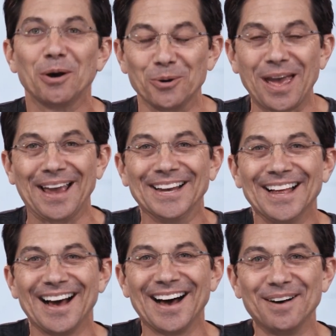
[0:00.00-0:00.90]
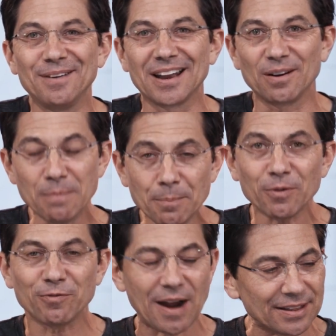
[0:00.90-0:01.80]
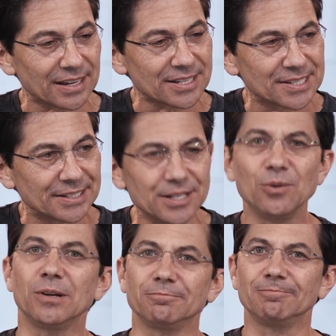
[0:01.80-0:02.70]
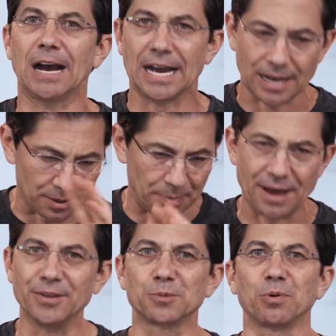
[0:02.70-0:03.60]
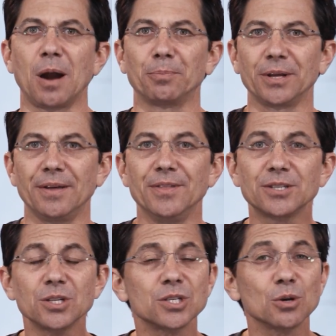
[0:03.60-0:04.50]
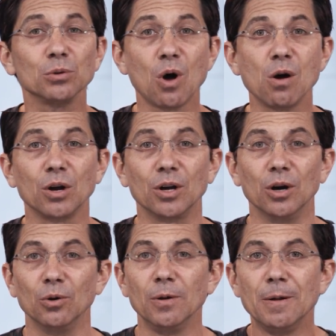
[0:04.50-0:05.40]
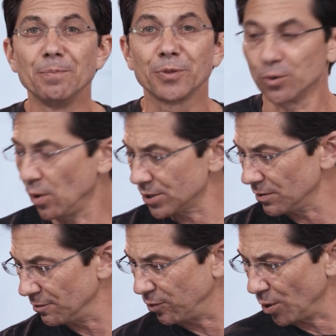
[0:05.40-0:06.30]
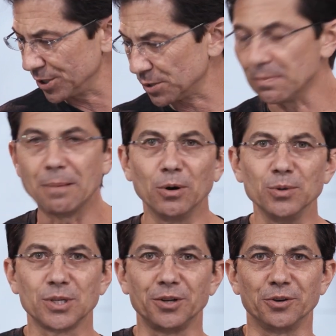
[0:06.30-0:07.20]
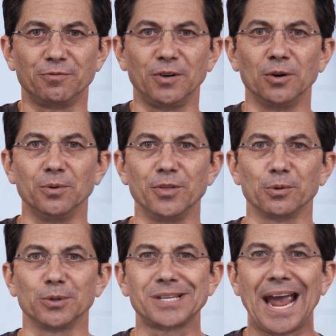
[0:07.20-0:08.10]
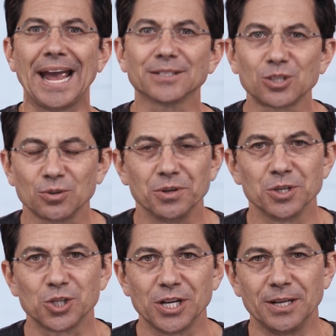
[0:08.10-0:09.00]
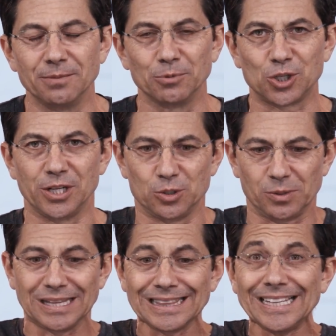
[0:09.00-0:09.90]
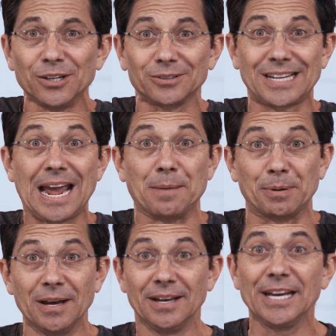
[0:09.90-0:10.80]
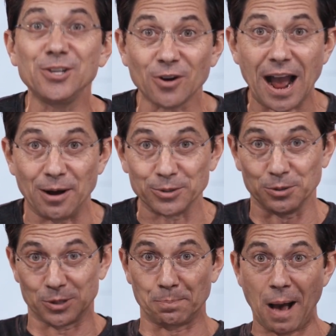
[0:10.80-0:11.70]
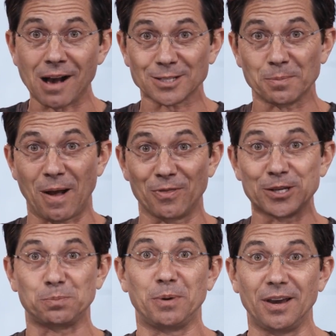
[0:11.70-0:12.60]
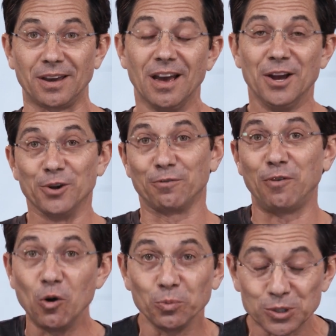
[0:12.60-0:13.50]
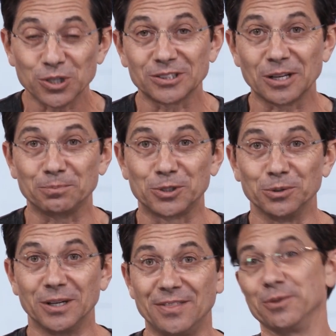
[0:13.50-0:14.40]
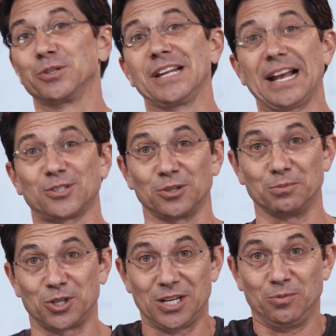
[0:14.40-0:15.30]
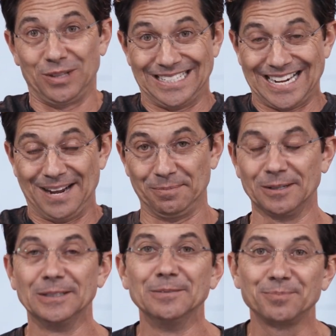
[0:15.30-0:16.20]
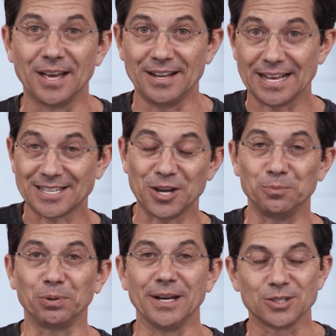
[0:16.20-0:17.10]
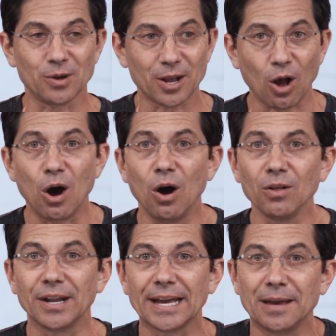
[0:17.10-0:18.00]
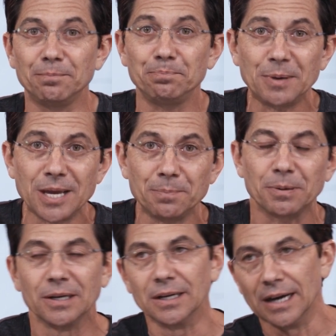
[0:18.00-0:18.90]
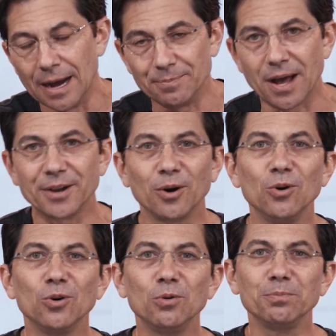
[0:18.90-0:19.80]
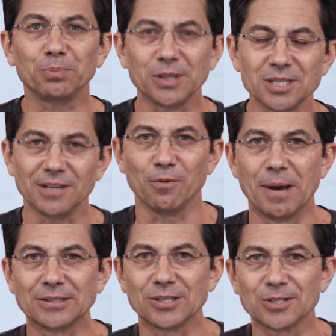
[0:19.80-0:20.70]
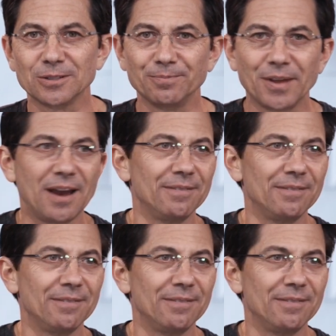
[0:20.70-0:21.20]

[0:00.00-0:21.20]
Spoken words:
Okay. And I remember finally I said, you know what? I got to buy this property. And this is so long ago, there wasn't voice memos on your phone. There was answering machines with a little tape in your house. It was a box about this big. Your phone was hooked up to it, and there was an answering machine with a tape. And that's how you'd play it. So I call and I get beep. I'm not home. Please leave a message. And